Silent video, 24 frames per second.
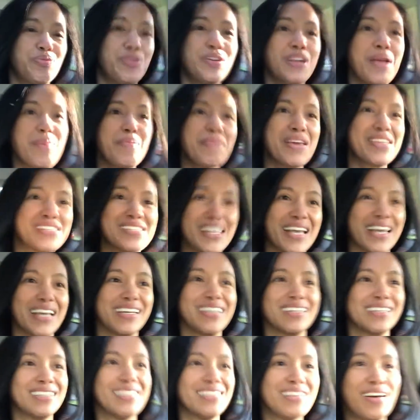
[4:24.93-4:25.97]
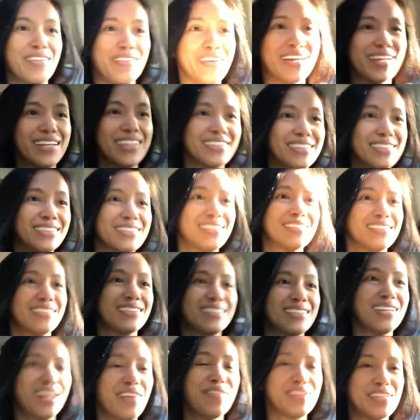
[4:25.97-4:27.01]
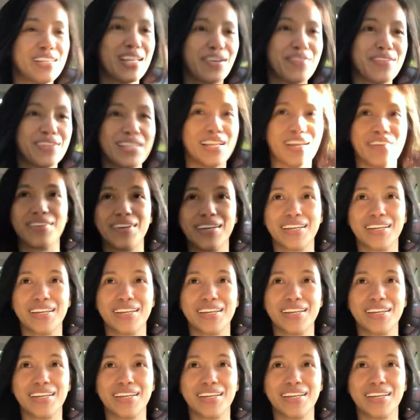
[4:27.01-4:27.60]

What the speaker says: pretty amazing. Love it. Love it, love it, love